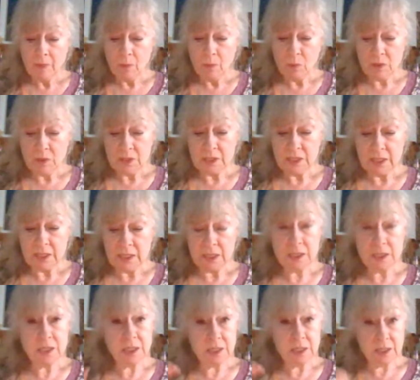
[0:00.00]
Once
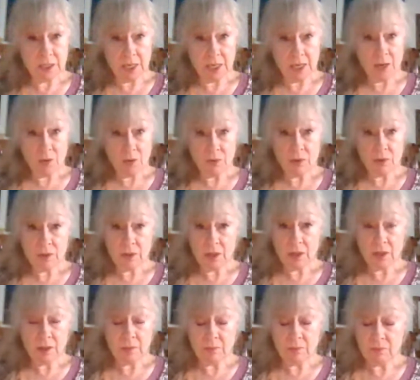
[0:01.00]
it's down,
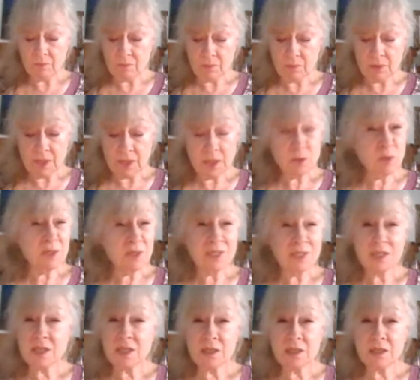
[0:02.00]
these
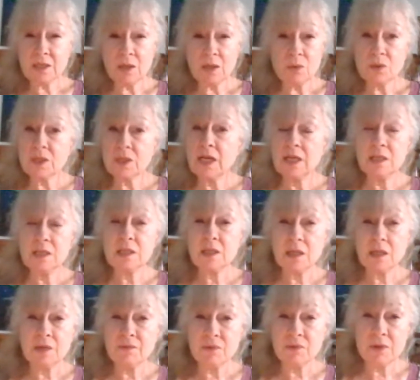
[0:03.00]
ones don't tend to
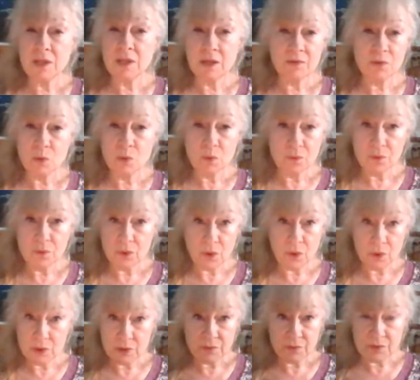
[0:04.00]
leave an awful
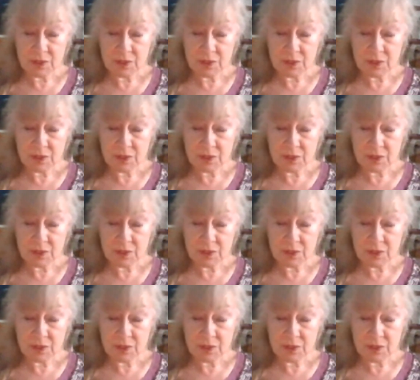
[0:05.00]
lot of